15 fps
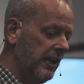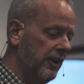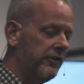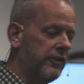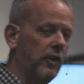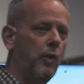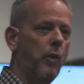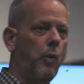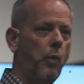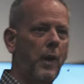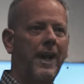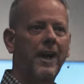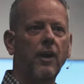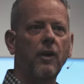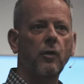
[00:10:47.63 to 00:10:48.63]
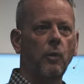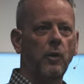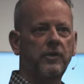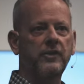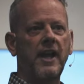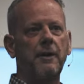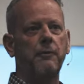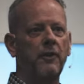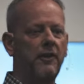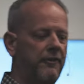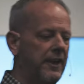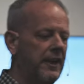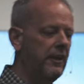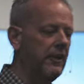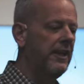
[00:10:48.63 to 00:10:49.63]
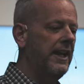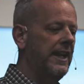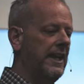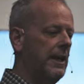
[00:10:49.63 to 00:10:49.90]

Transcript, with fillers: So, where was that revealed?